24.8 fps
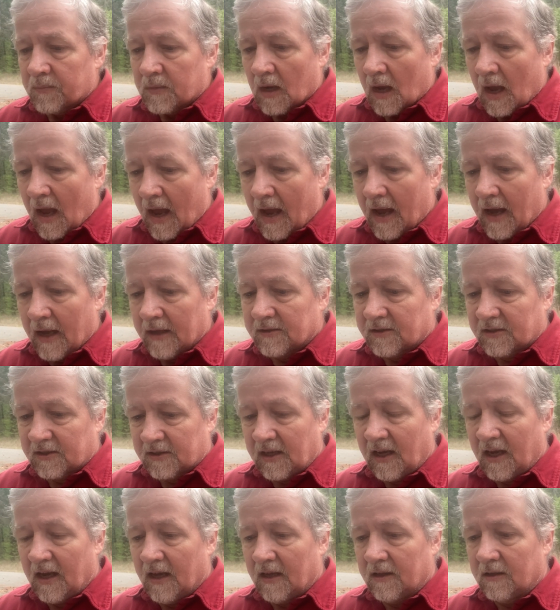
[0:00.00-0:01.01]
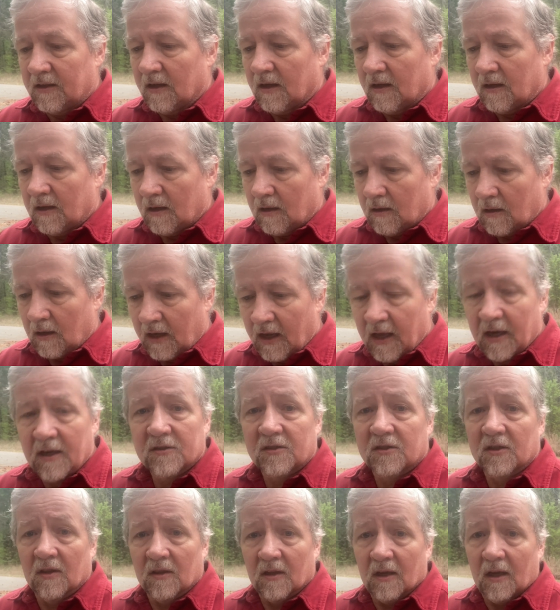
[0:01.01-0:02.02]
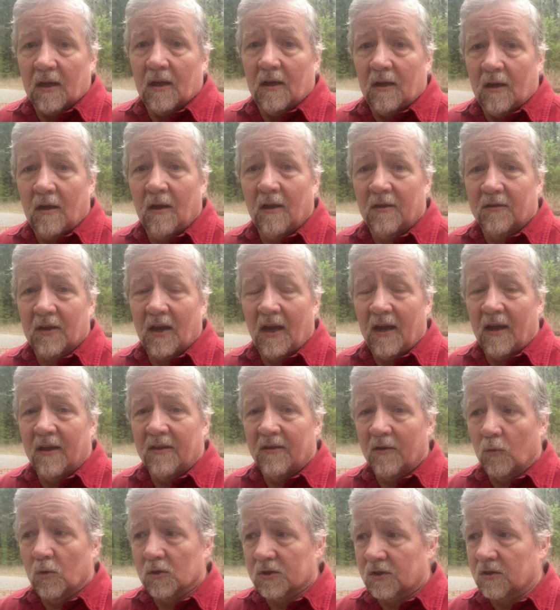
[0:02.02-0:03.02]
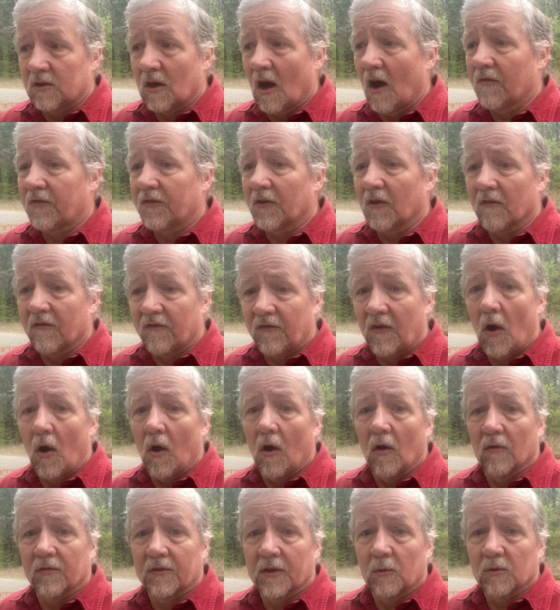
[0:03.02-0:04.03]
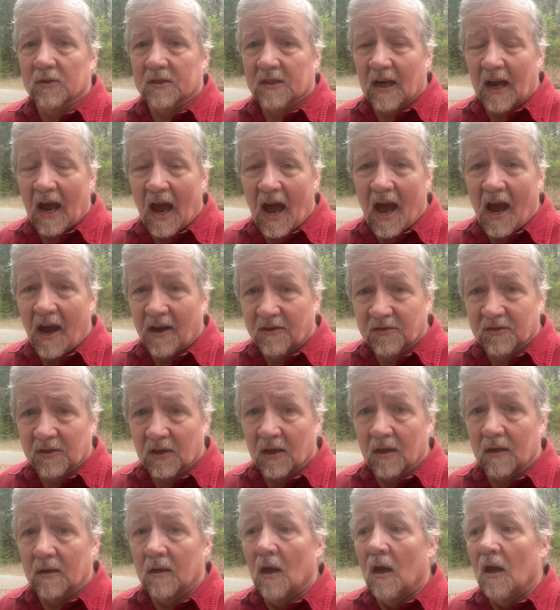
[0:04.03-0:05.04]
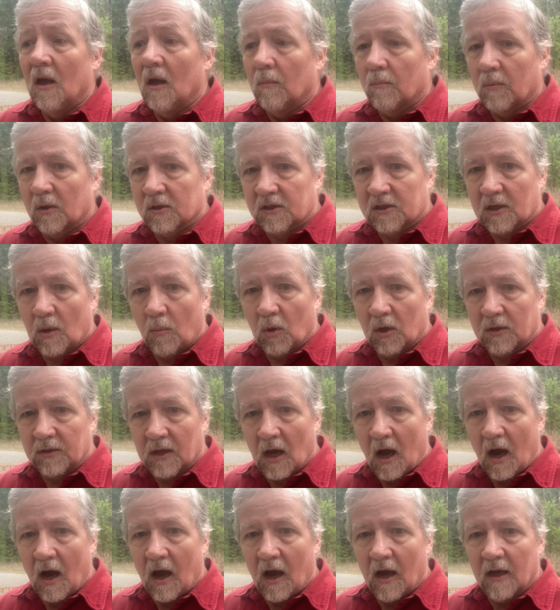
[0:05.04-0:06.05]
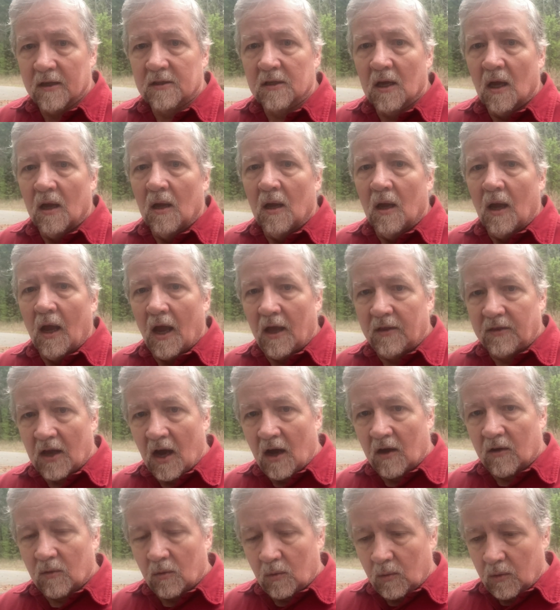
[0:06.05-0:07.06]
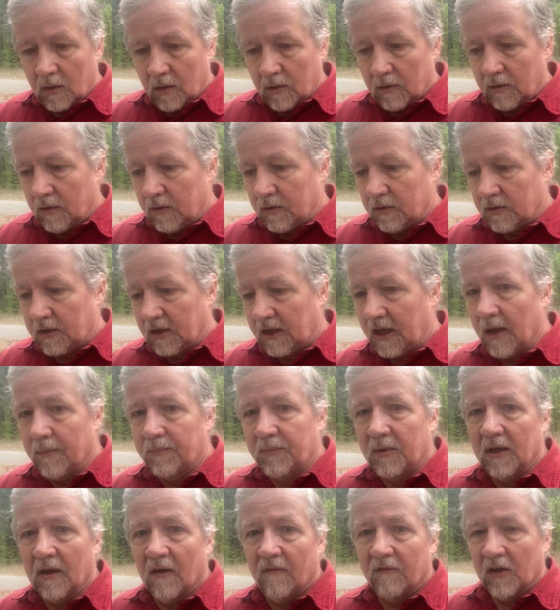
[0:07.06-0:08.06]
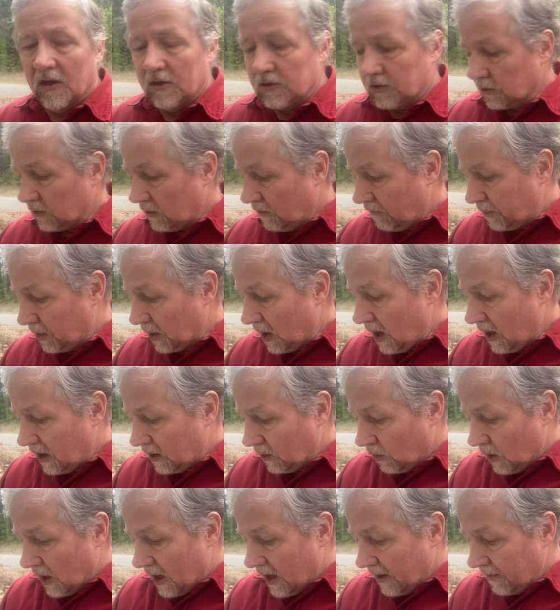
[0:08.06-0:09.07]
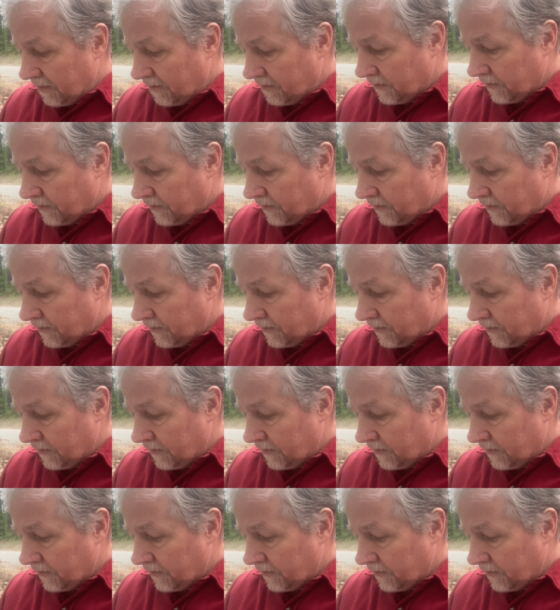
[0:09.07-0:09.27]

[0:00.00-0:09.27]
had sinned innocently. And it was not their fault. It was an accident, but someone dies. And now, to keep the Avenger of Blood away,